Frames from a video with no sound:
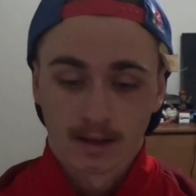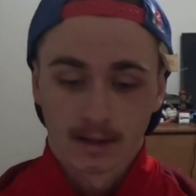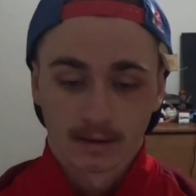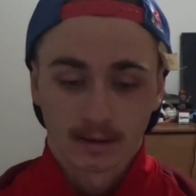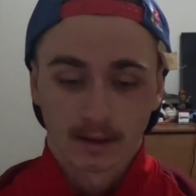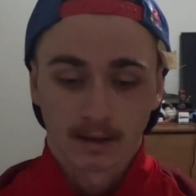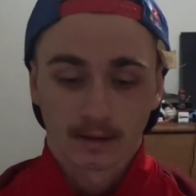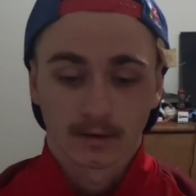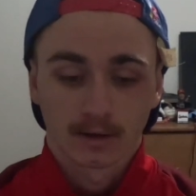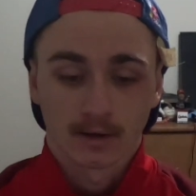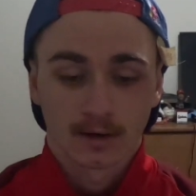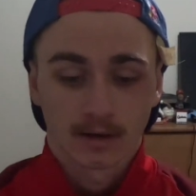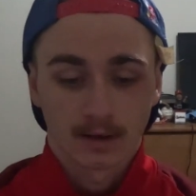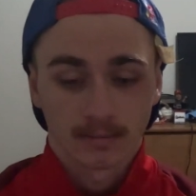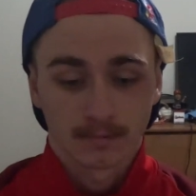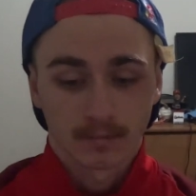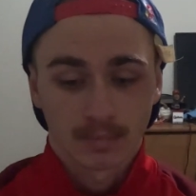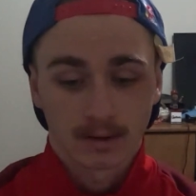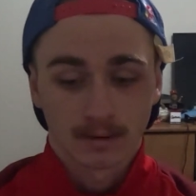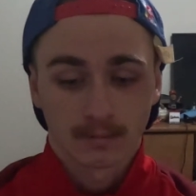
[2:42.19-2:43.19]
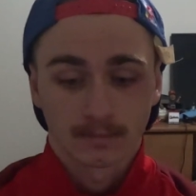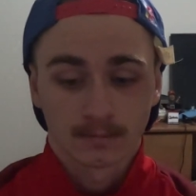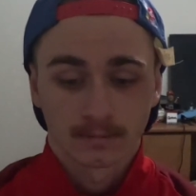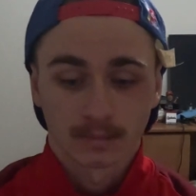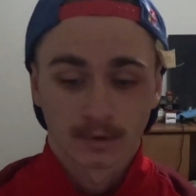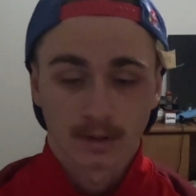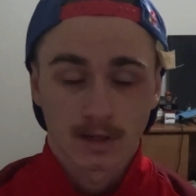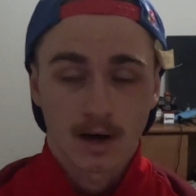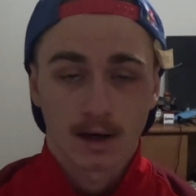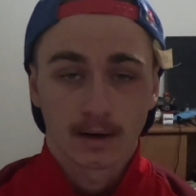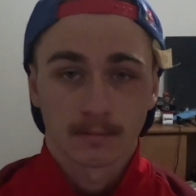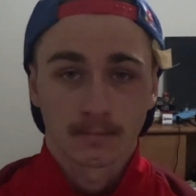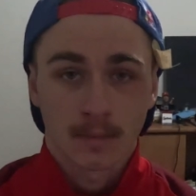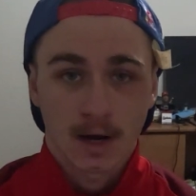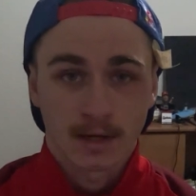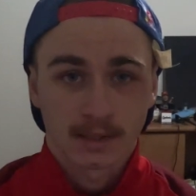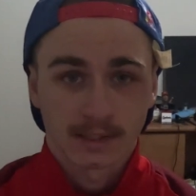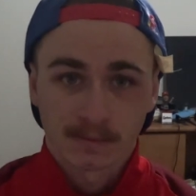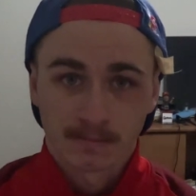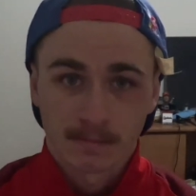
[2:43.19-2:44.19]
This could have been done
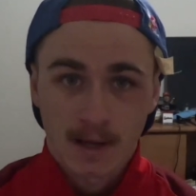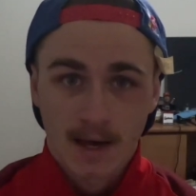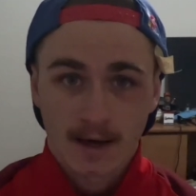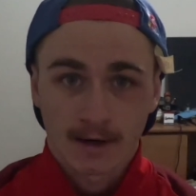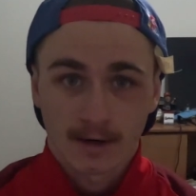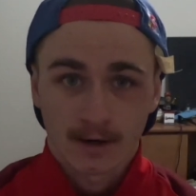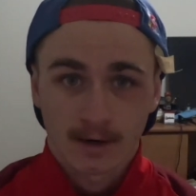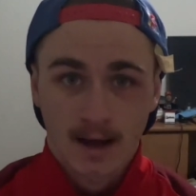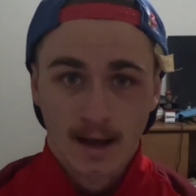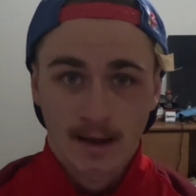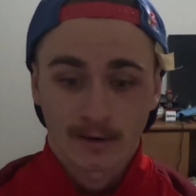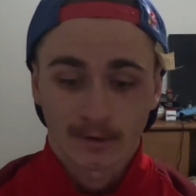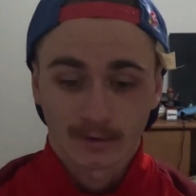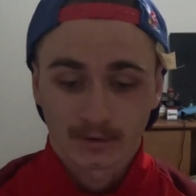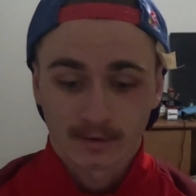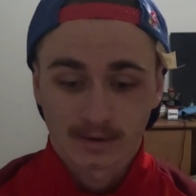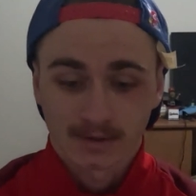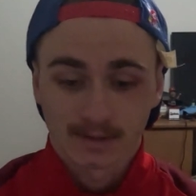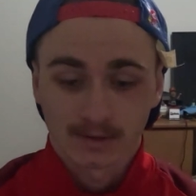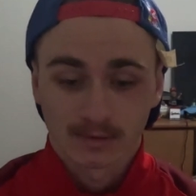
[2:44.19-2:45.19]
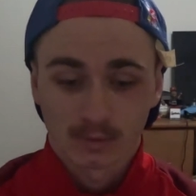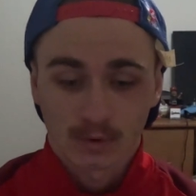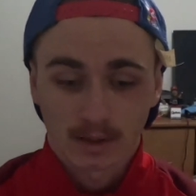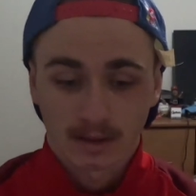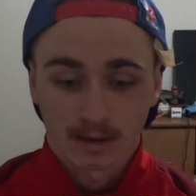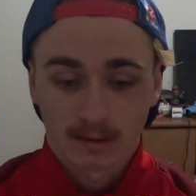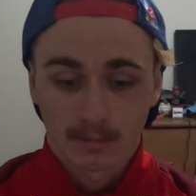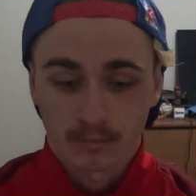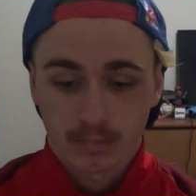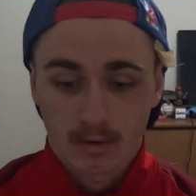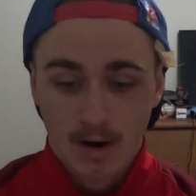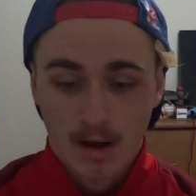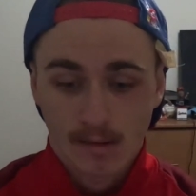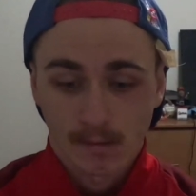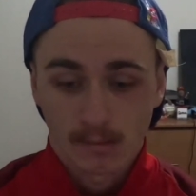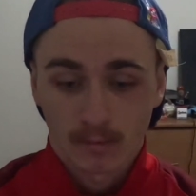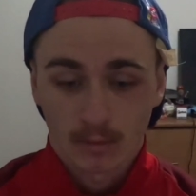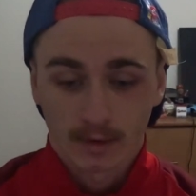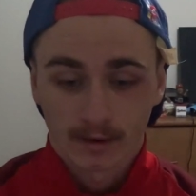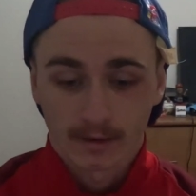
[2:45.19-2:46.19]
much better. I don't see what the
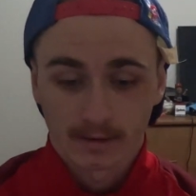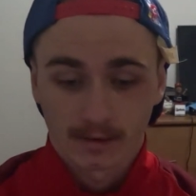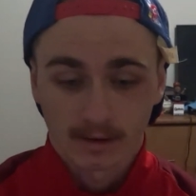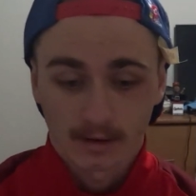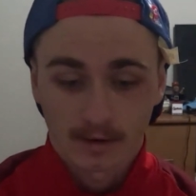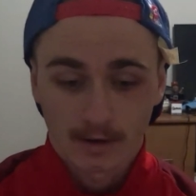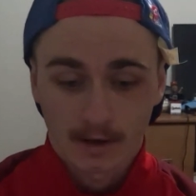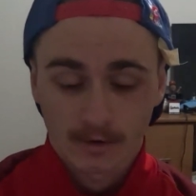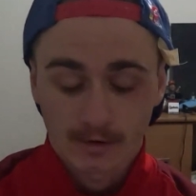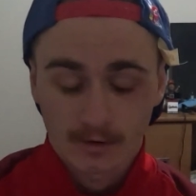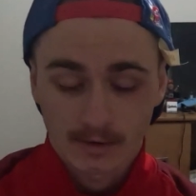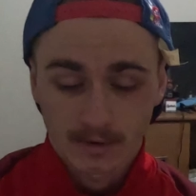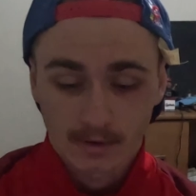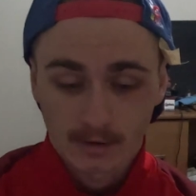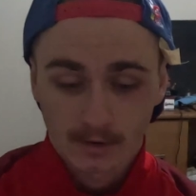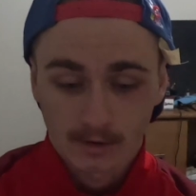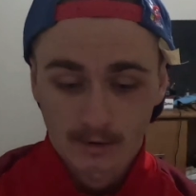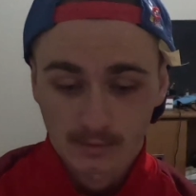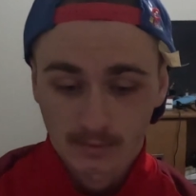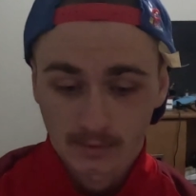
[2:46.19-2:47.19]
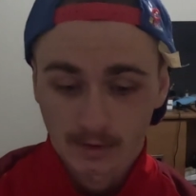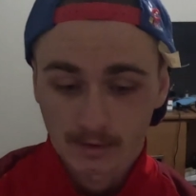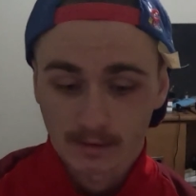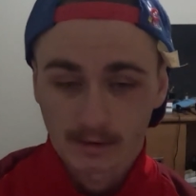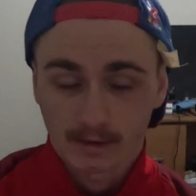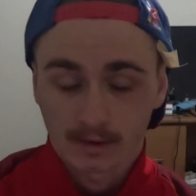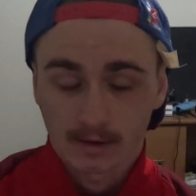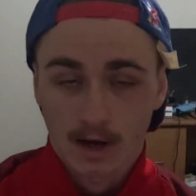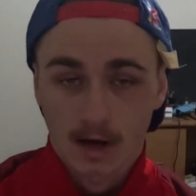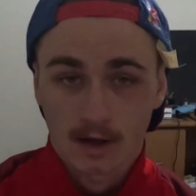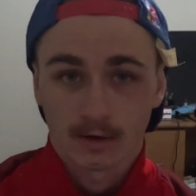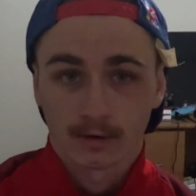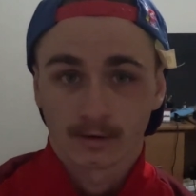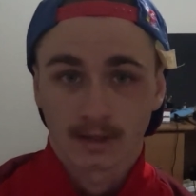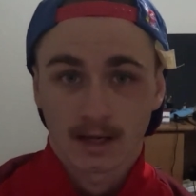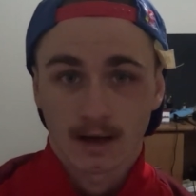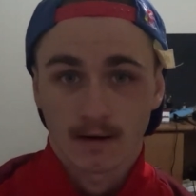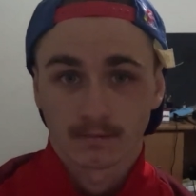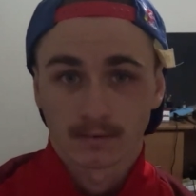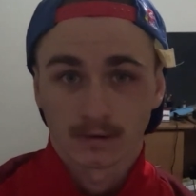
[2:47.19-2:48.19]
problem was the other years where these colors
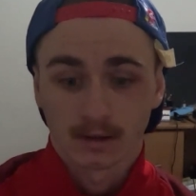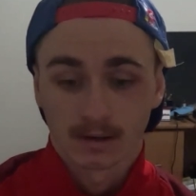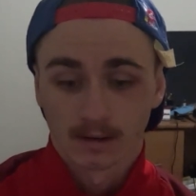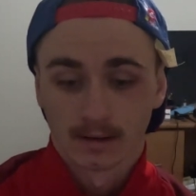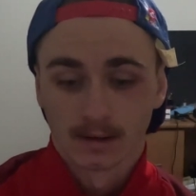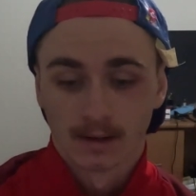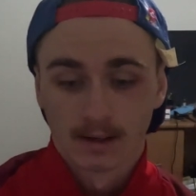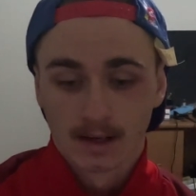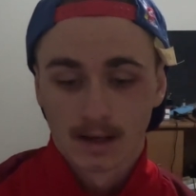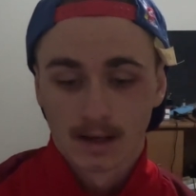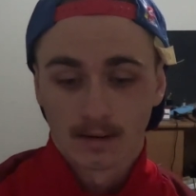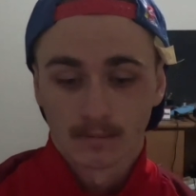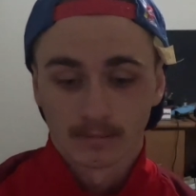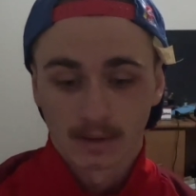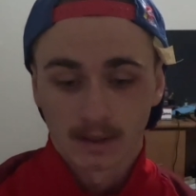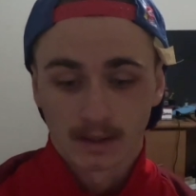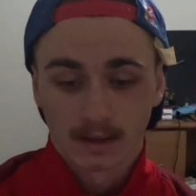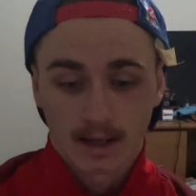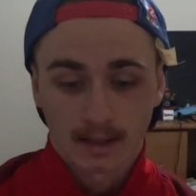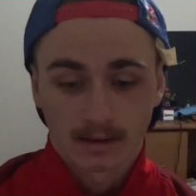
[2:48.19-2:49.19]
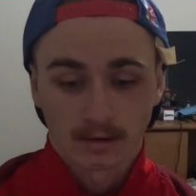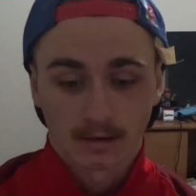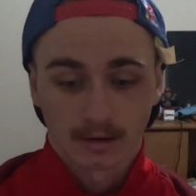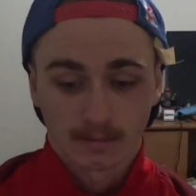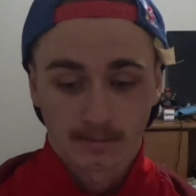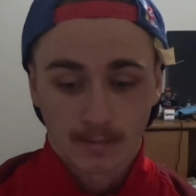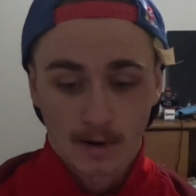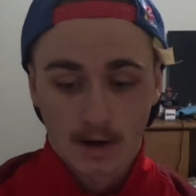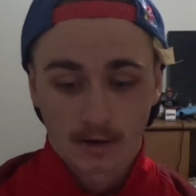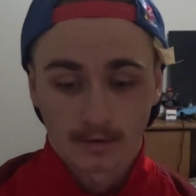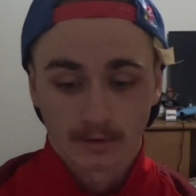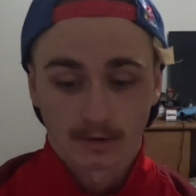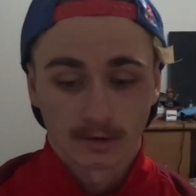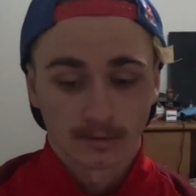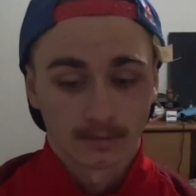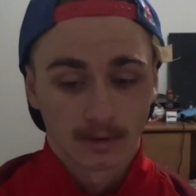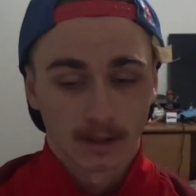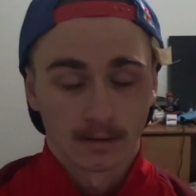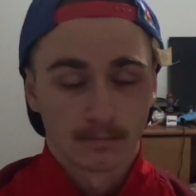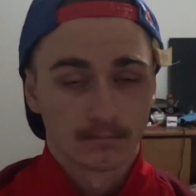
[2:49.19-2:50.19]
have to be like the sponsor,
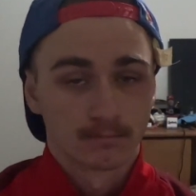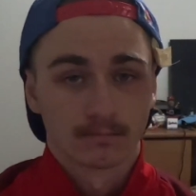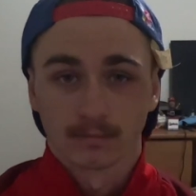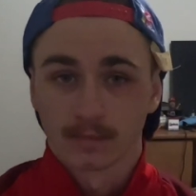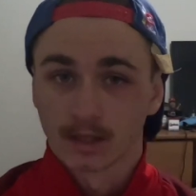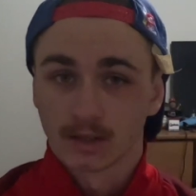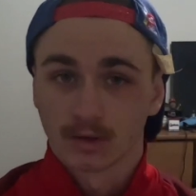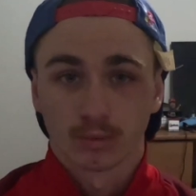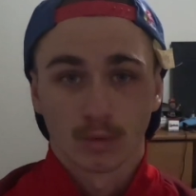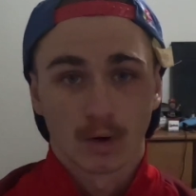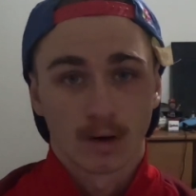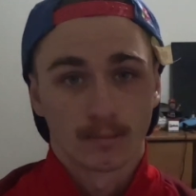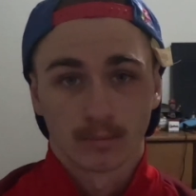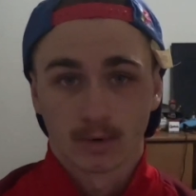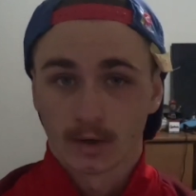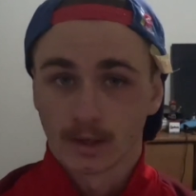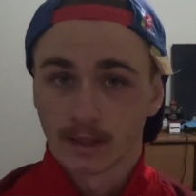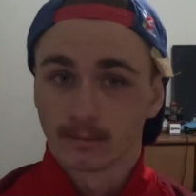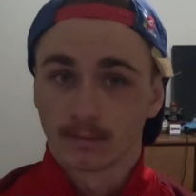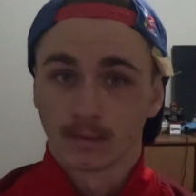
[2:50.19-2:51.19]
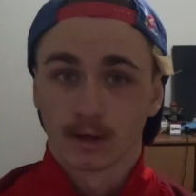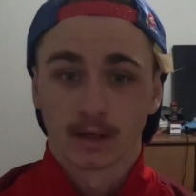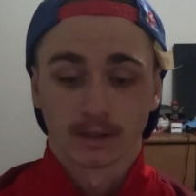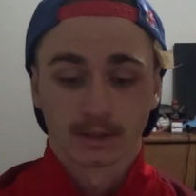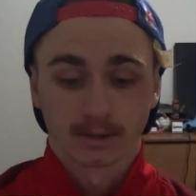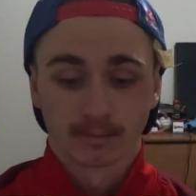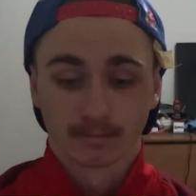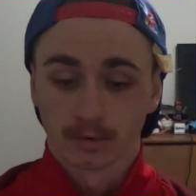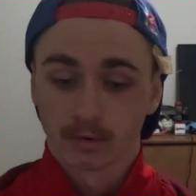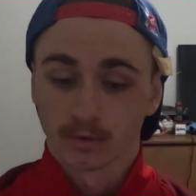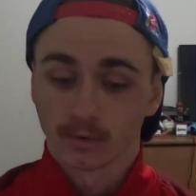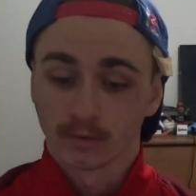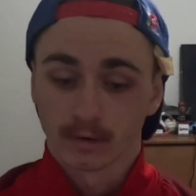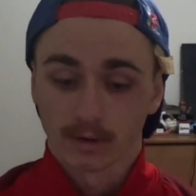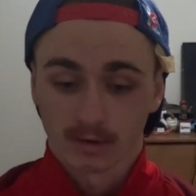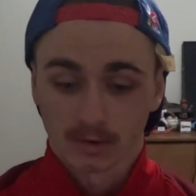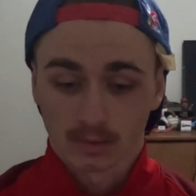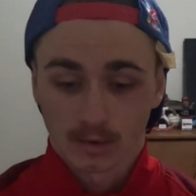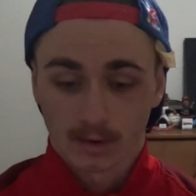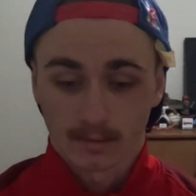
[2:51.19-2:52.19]
but this one pretty much blew
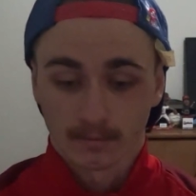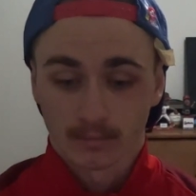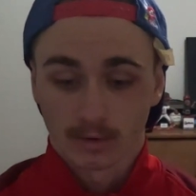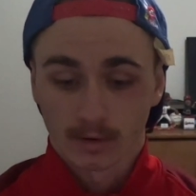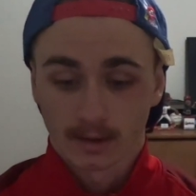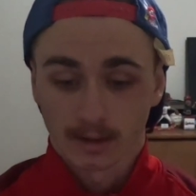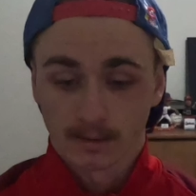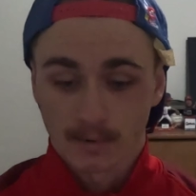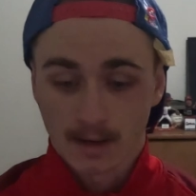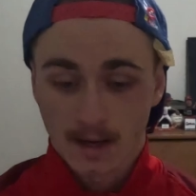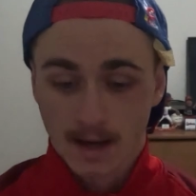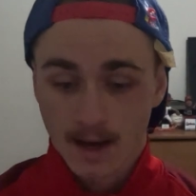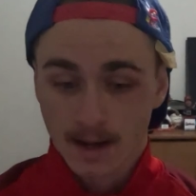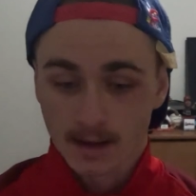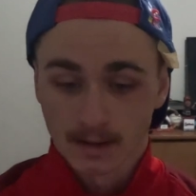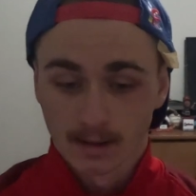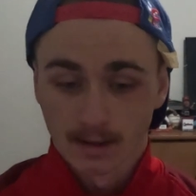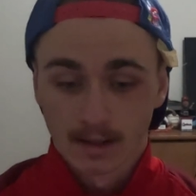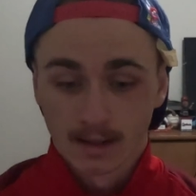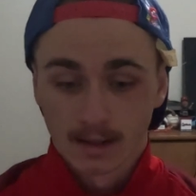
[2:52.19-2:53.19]
this one pretty bad.